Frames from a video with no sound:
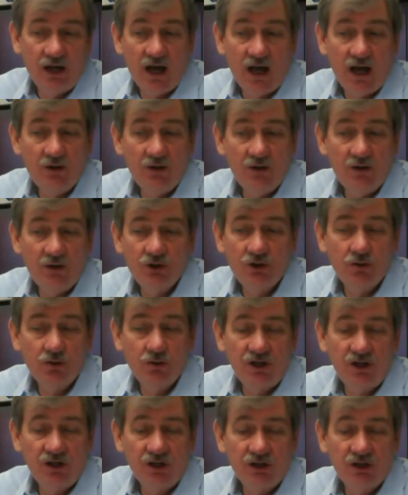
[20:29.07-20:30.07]
I don't
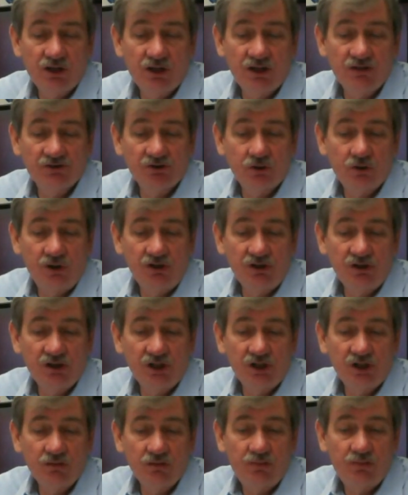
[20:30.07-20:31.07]
think that's going to
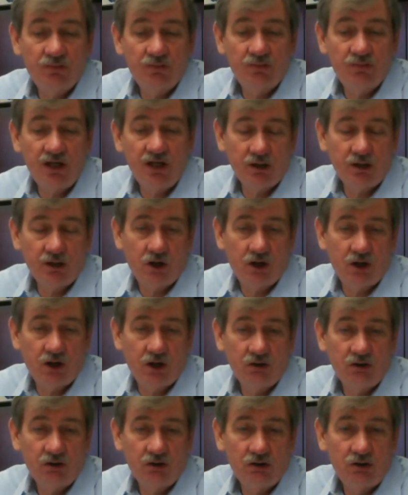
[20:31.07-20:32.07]
compete at all
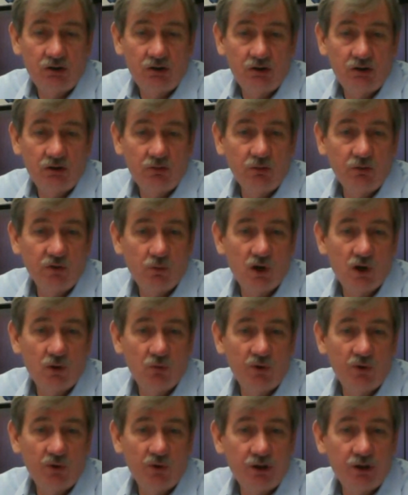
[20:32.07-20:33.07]
with what
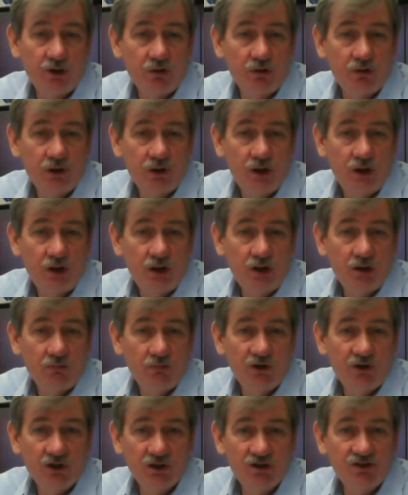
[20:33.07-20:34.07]
we do,
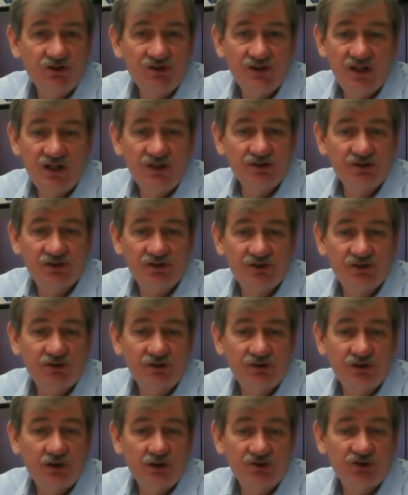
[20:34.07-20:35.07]
because these
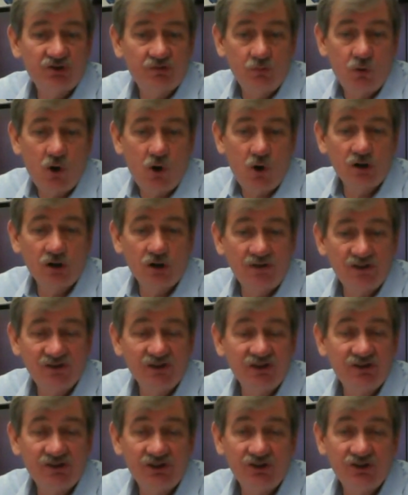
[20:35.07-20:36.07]
smaller
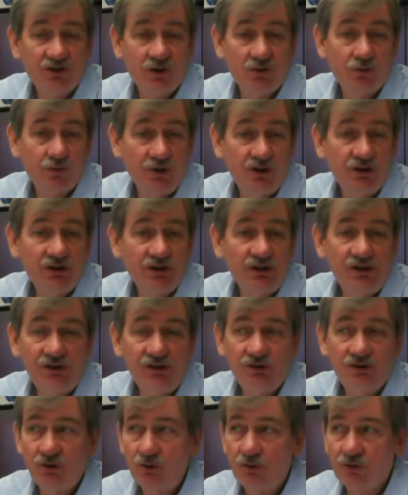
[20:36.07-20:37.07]
businesses are really
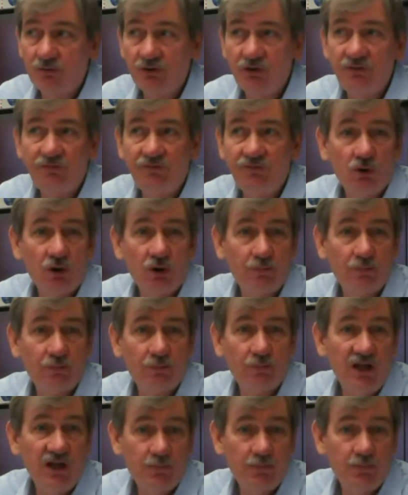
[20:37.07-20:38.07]
2, 3, 4
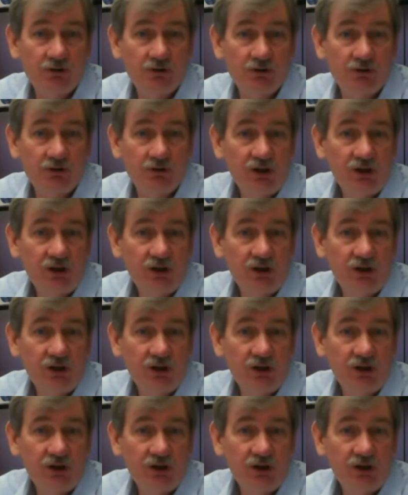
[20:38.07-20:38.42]
people.